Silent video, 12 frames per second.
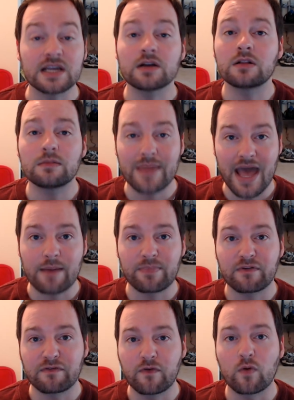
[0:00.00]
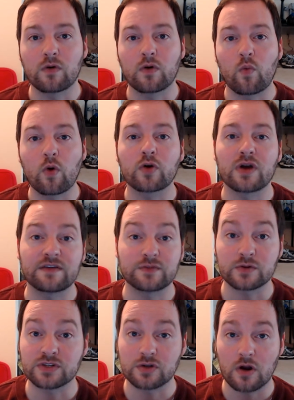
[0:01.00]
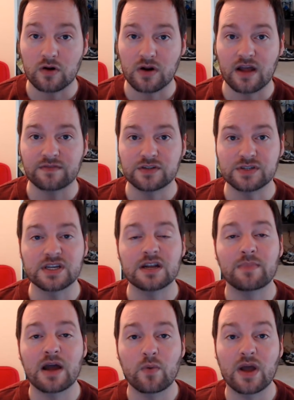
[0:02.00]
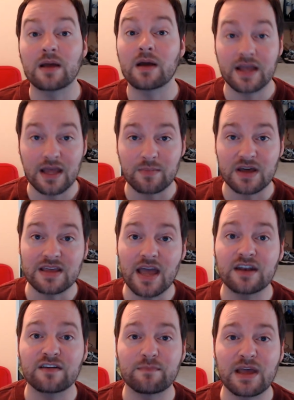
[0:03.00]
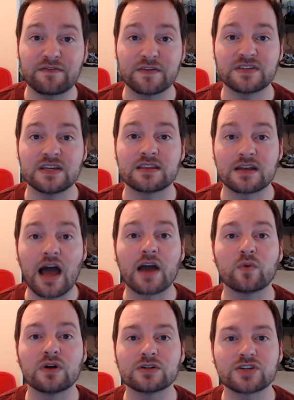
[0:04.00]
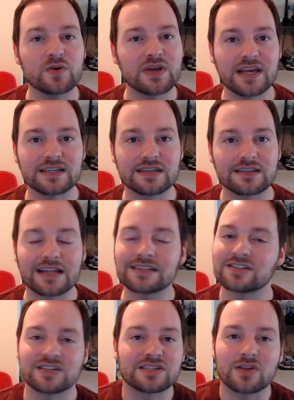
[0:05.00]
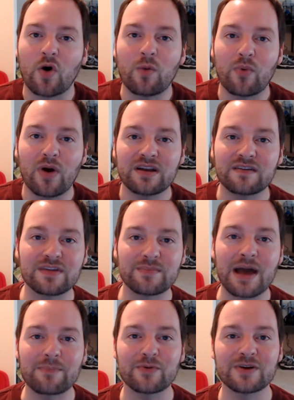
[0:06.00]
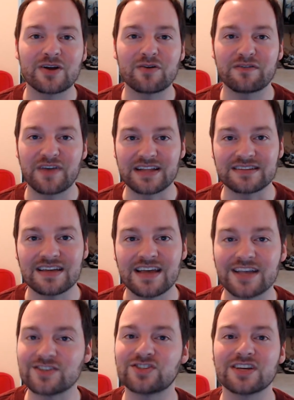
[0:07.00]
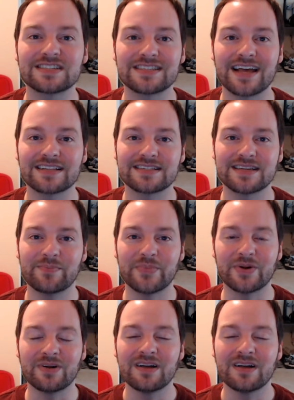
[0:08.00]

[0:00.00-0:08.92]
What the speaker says: map for Warcraft or StarCraft. You send it my way, again, by the end of May 15th, and I will showcase it. That's just the whole point of the Mapperino event. It's just that simple.